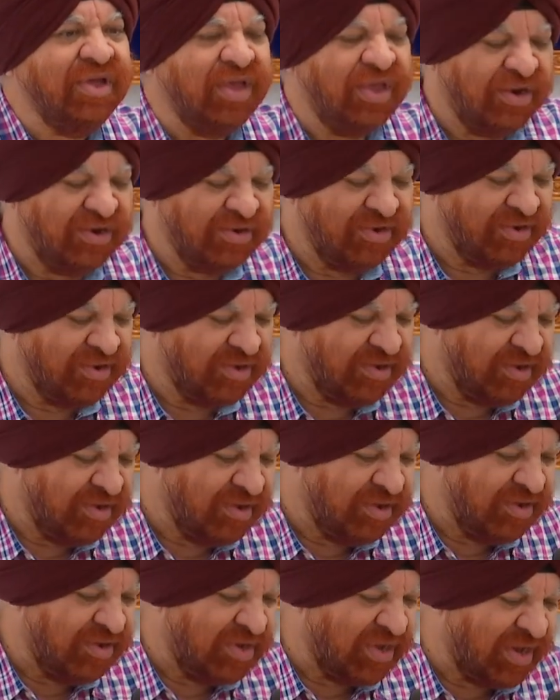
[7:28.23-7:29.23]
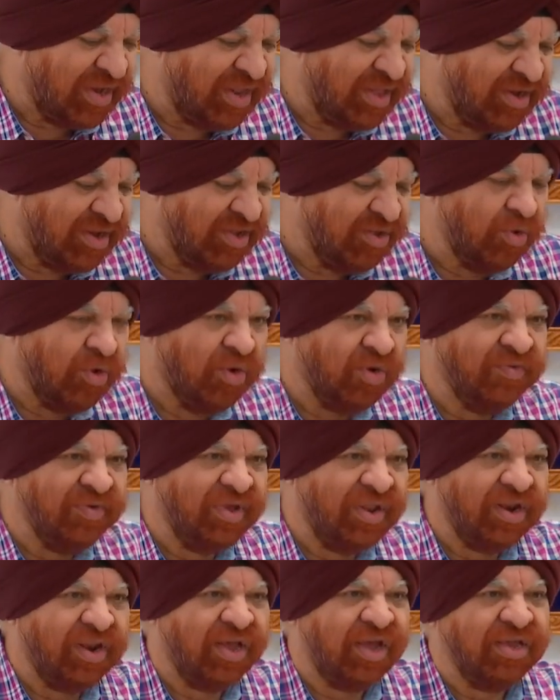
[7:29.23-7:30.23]
in uh, declaring
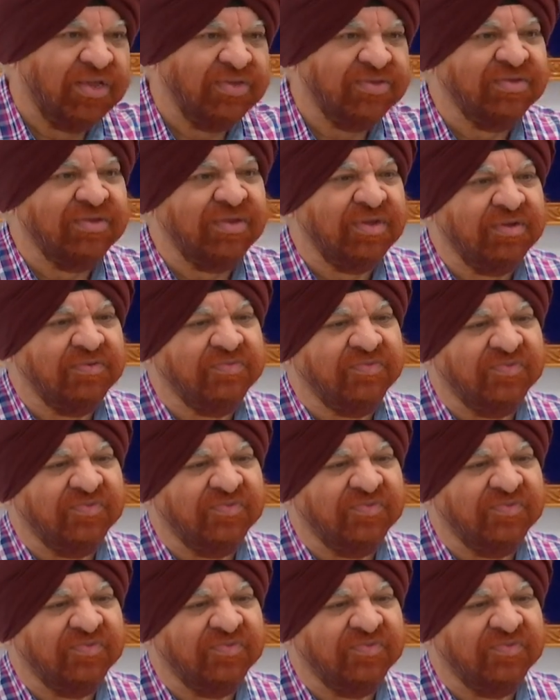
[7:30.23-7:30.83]
Auroville as a